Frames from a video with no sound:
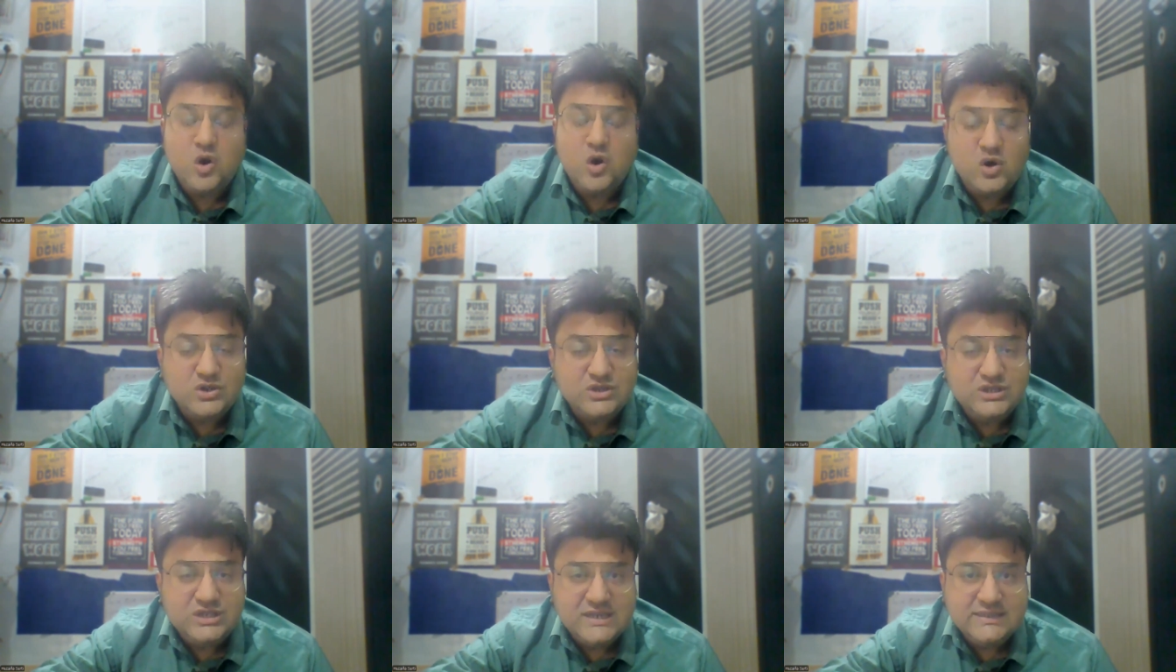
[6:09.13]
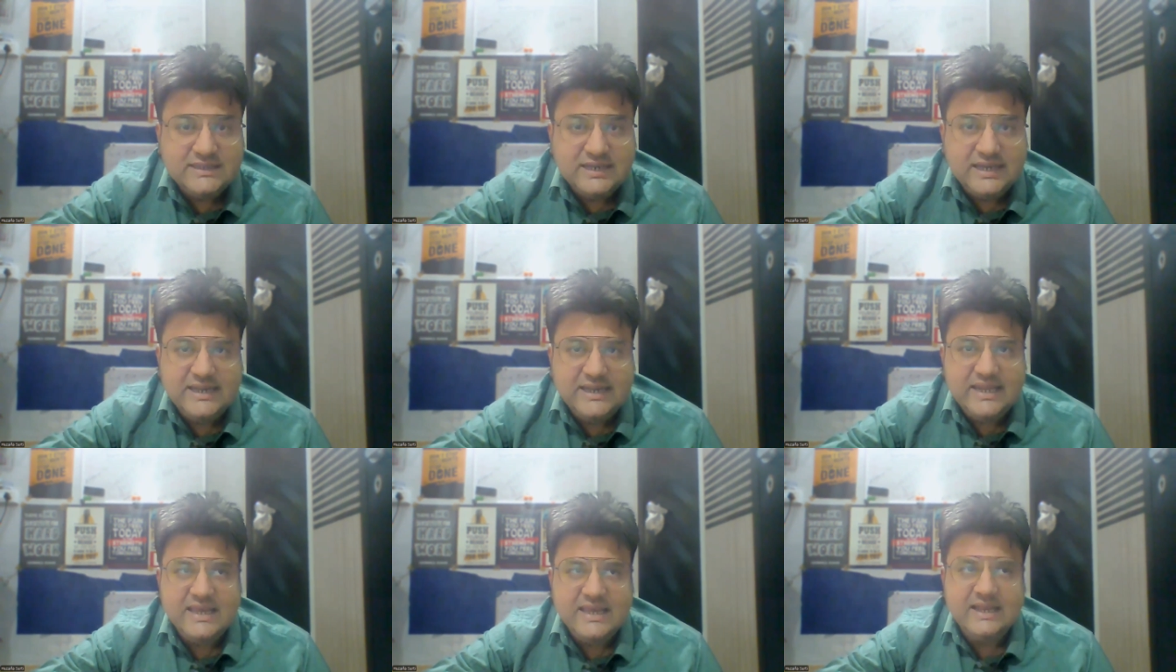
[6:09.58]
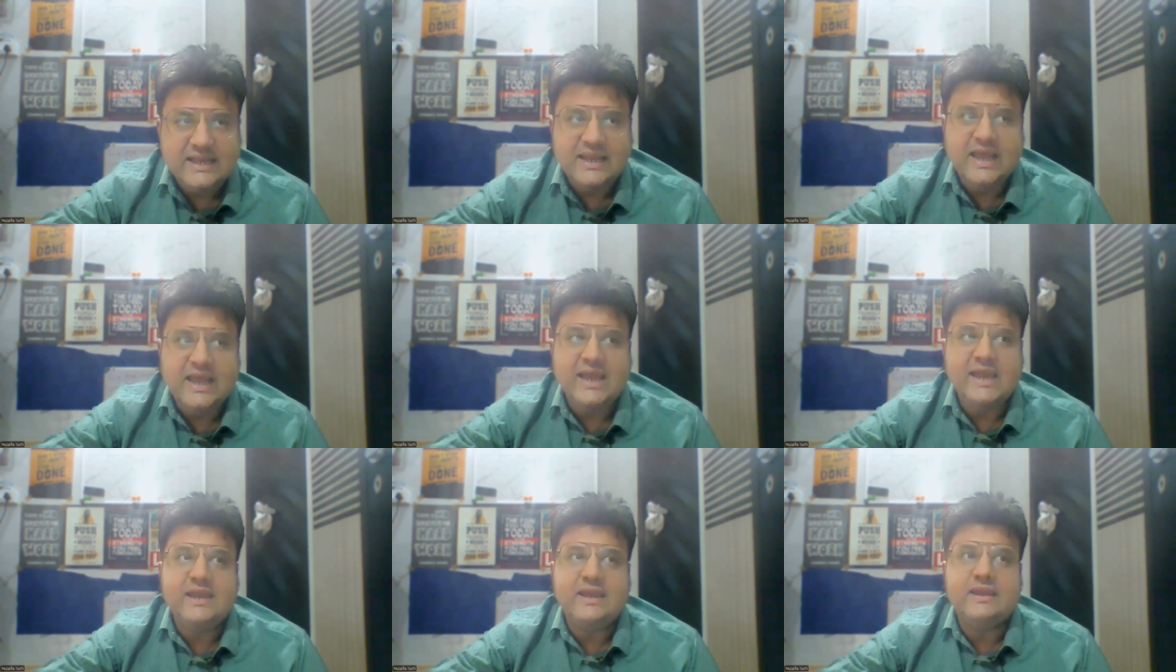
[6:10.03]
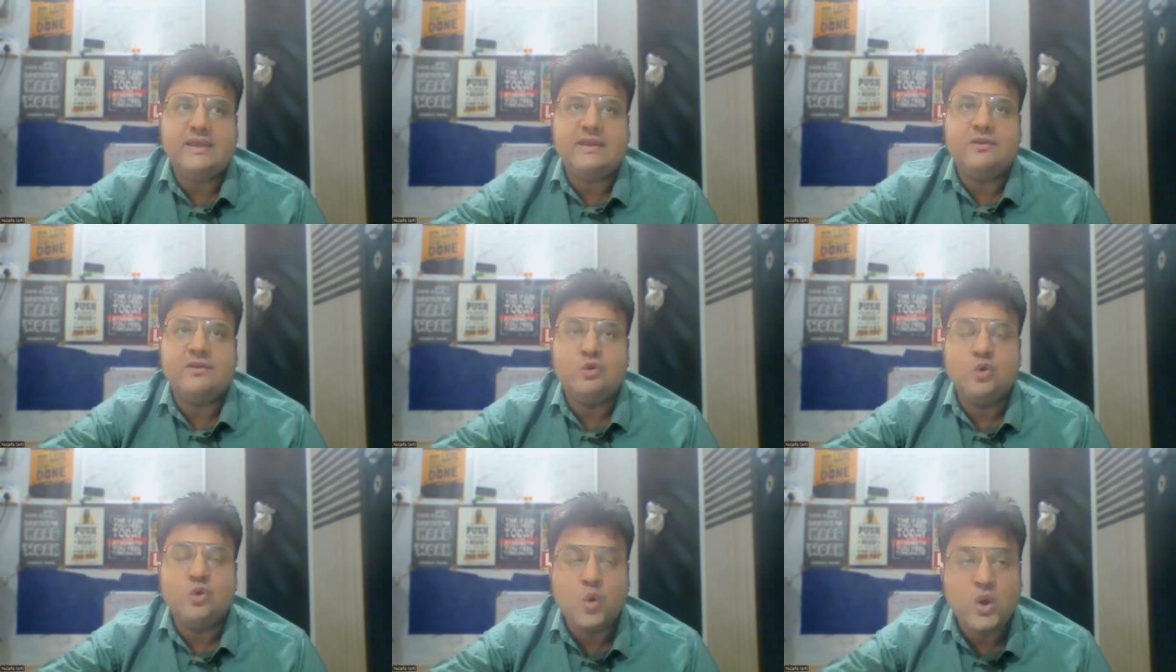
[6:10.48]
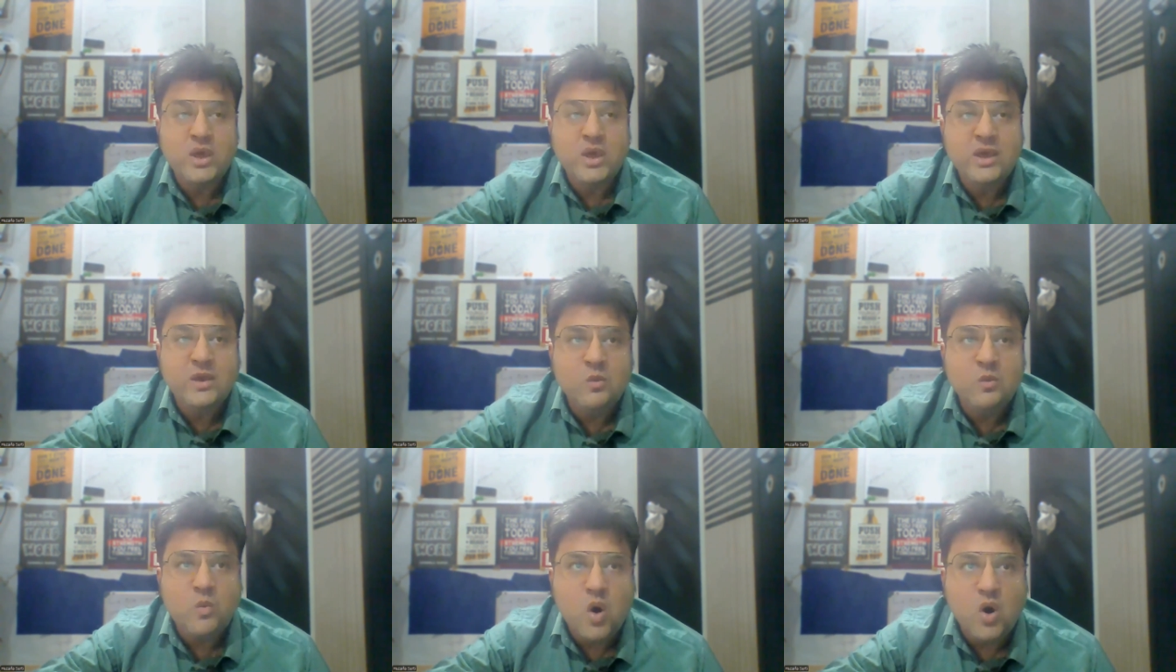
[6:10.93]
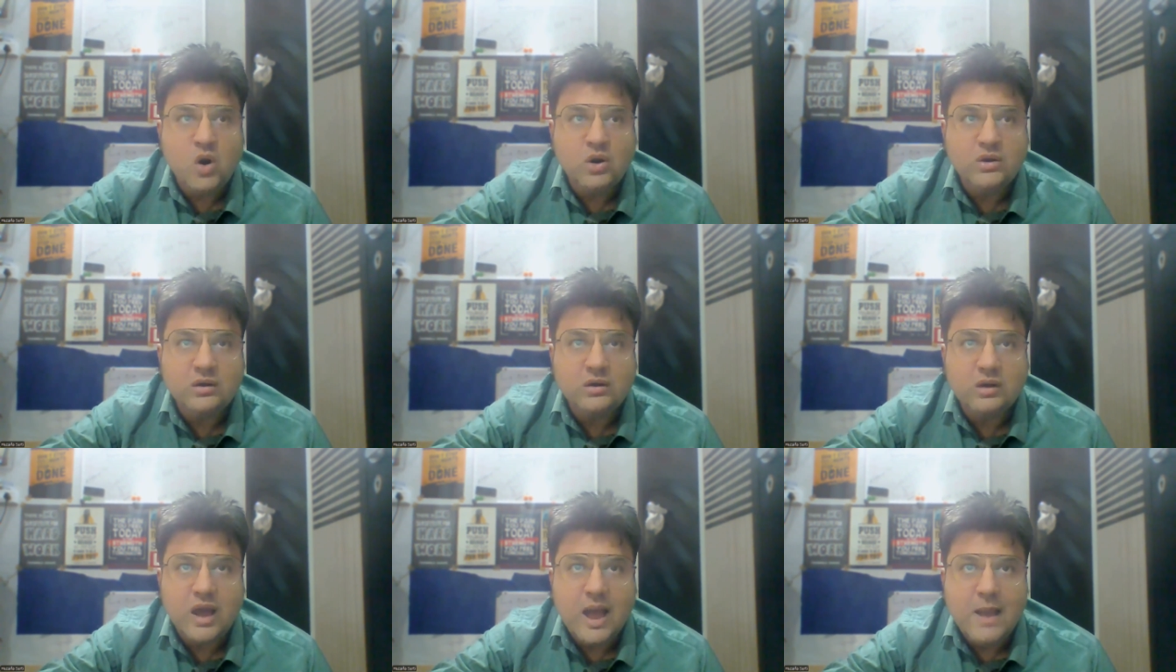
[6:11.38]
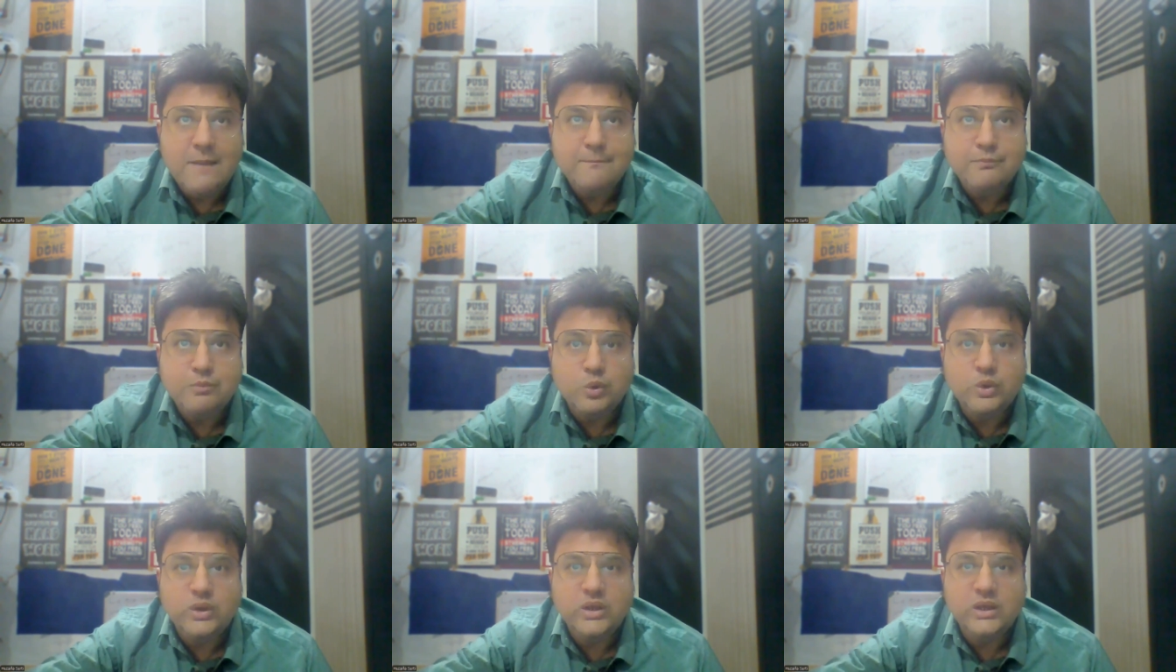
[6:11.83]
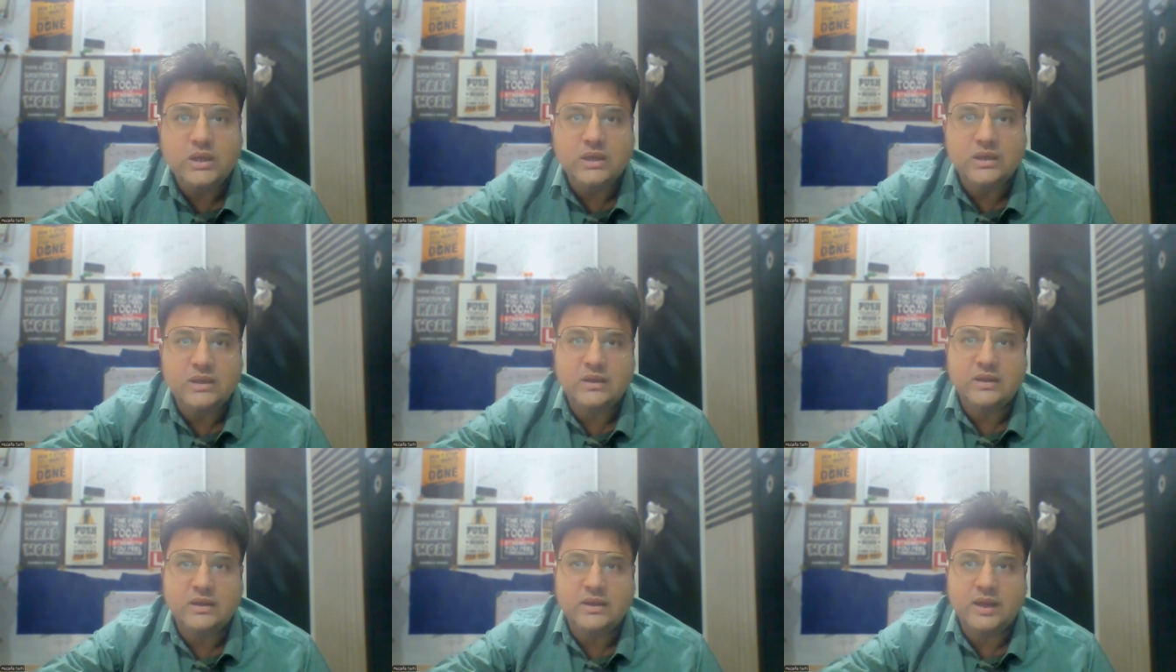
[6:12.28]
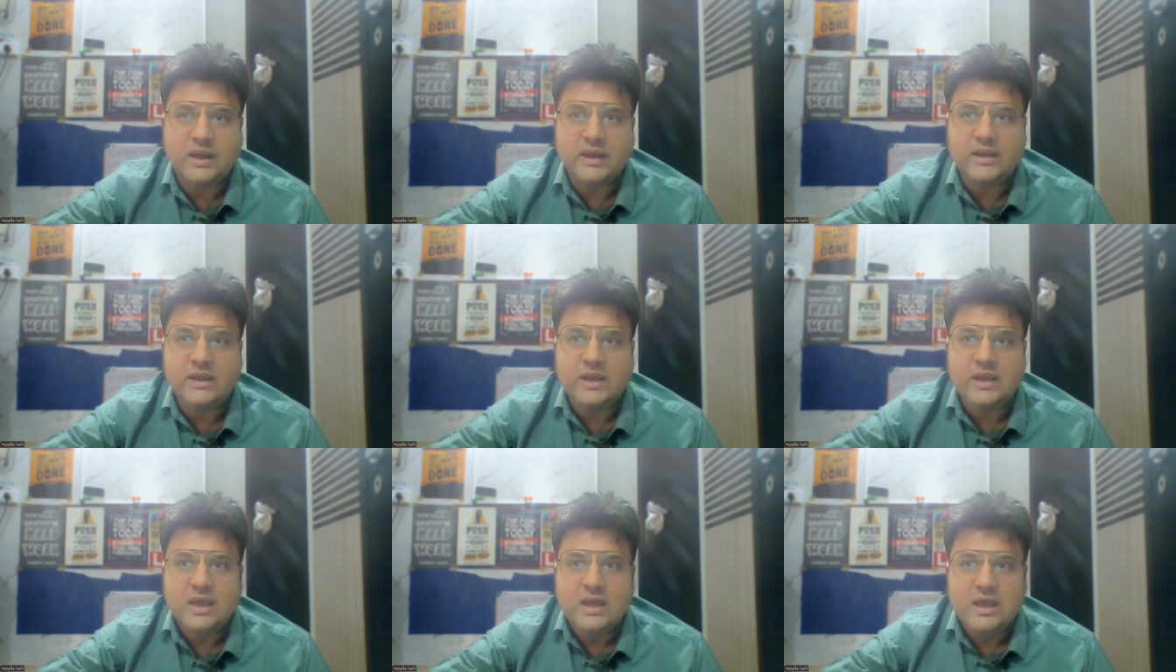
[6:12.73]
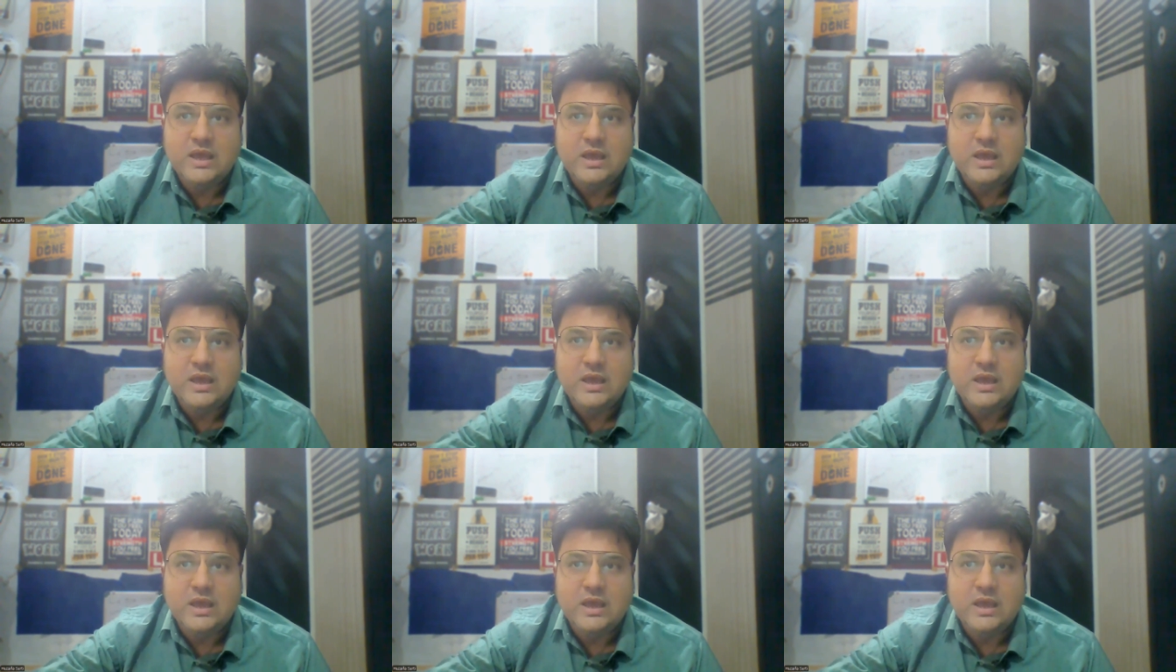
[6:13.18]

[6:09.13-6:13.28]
conscious eating like knowing what i'm putting it right